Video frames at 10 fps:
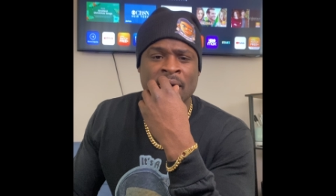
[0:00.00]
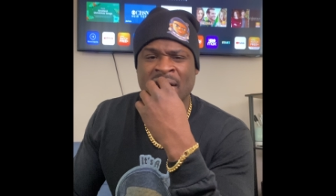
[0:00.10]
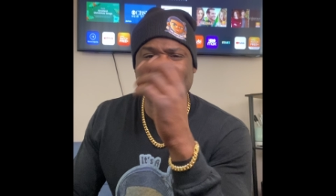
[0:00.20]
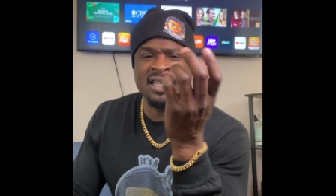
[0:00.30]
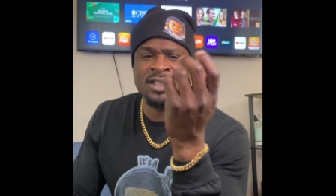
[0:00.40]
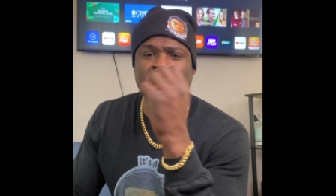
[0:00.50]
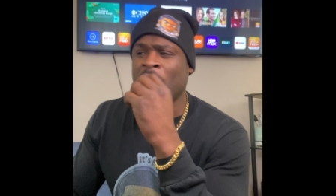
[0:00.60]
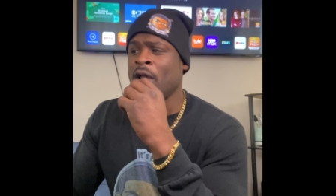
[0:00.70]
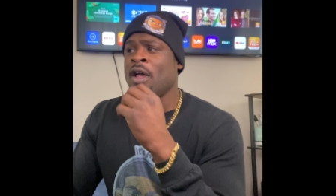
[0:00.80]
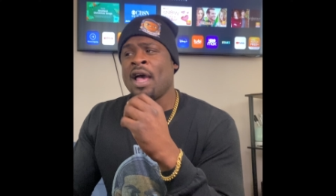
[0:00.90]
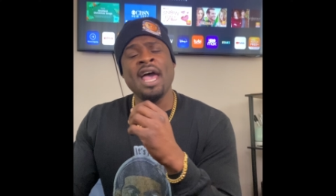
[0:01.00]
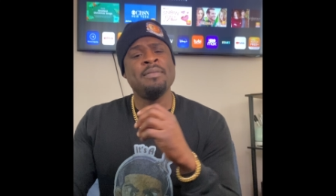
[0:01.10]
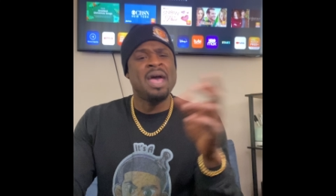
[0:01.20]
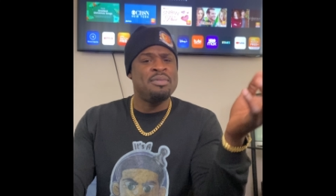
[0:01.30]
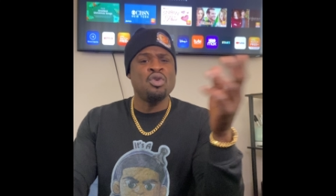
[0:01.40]
Then you start, hey,
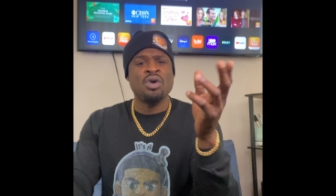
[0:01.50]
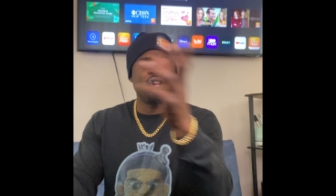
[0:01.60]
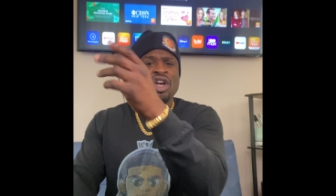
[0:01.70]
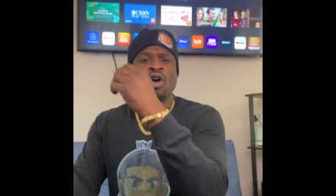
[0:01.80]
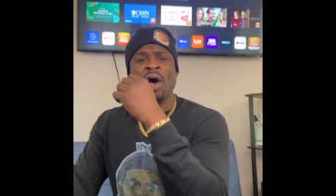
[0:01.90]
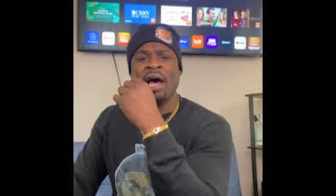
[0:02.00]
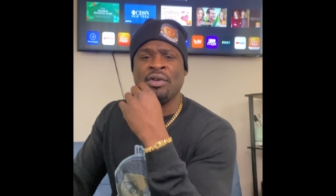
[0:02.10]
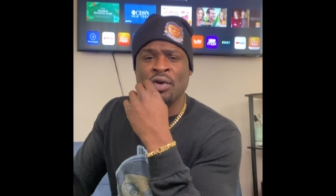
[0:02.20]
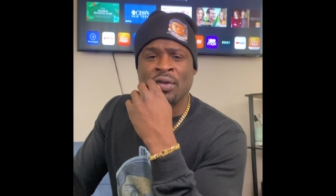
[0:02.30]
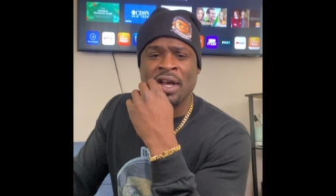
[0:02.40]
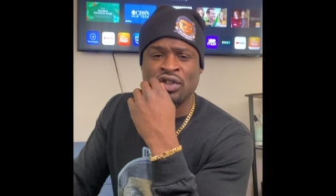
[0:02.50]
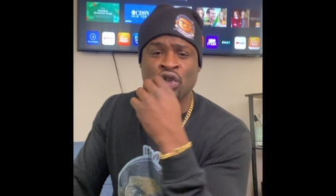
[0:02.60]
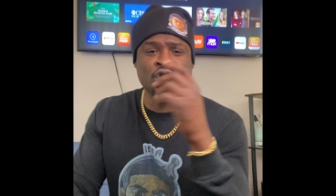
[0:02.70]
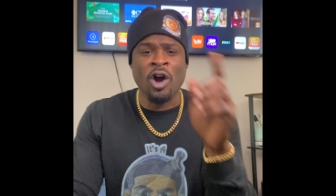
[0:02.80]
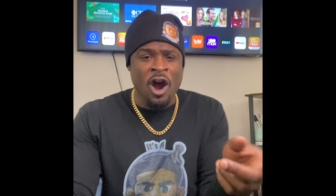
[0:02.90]
baby, you want to go out and do this? You
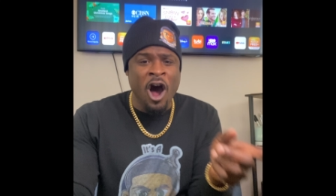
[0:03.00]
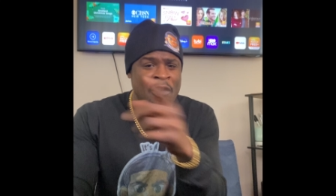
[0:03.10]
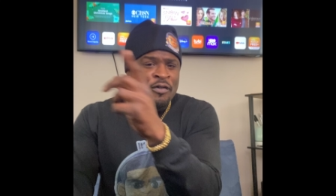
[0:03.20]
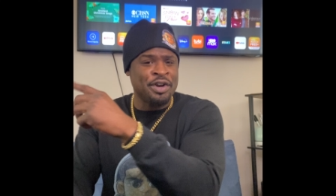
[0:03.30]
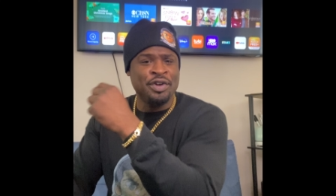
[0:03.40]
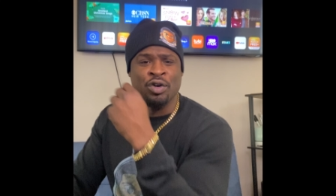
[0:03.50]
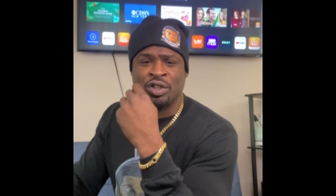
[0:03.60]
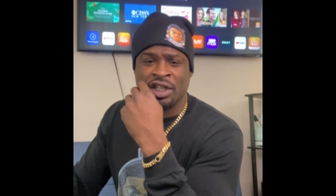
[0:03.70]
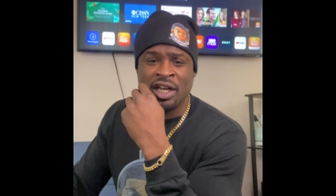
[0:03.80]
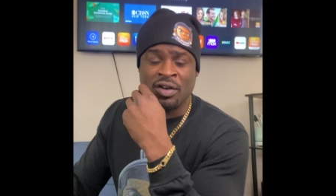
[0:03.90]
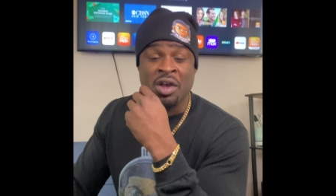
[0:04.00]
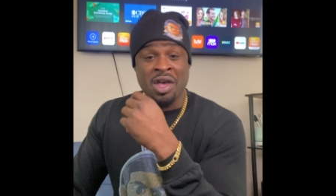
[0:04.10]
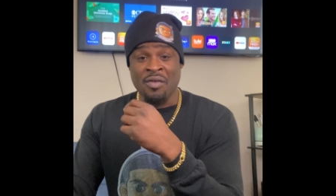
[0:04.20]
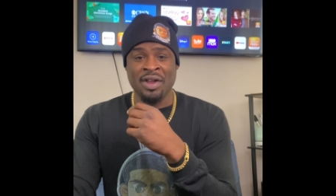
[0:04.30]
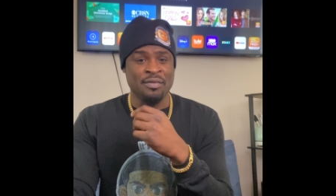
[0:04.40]
start offering to do shit.
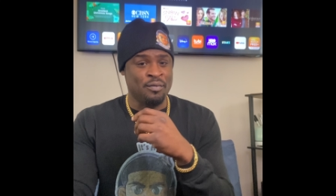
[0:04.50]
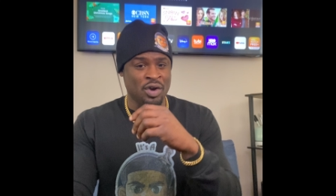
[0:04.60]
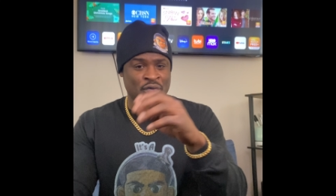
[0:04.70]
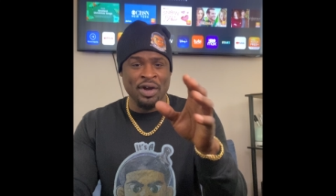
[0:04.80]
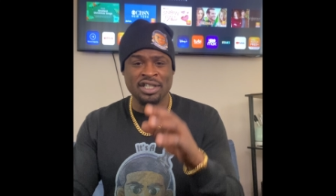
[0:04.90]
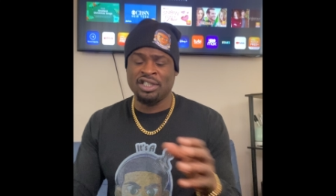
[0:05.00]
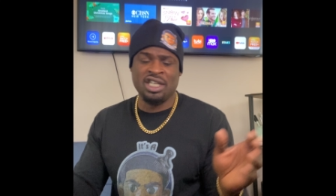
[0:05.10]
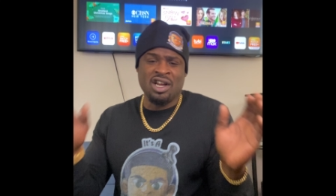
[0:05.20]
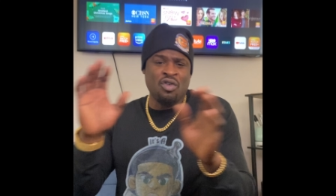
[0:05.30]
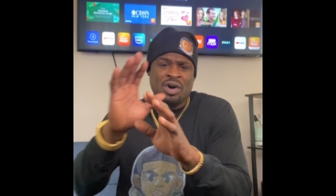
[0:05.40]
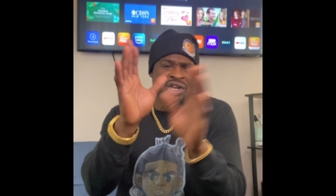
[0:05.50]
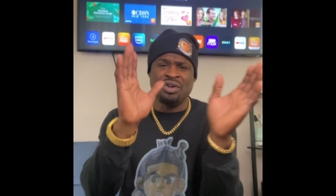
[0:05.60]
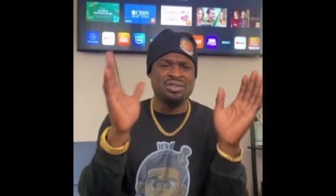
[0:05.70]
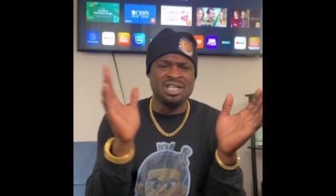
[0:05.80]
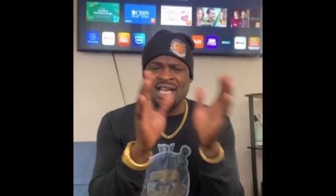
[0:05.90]
When, when originally she don't want to
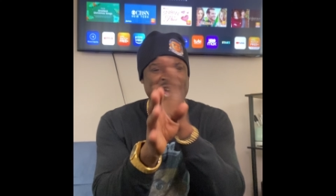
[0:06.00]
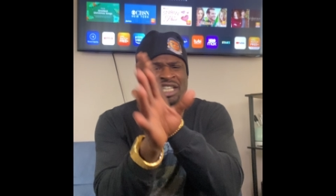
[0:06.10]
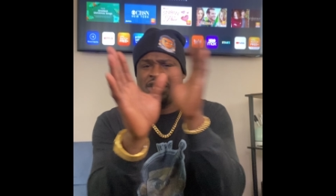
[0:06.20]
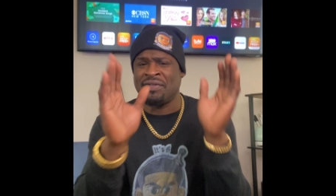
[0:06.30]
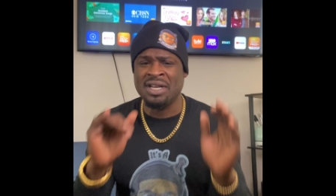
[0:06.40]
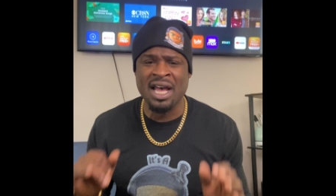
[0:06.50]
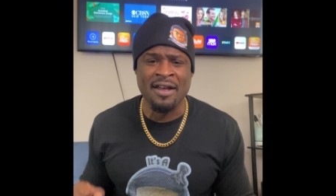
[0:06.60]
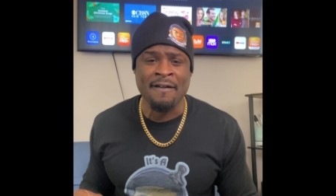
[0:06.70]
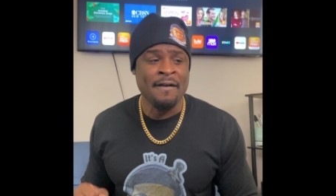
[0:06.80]
do, she ain't ask you for nothing.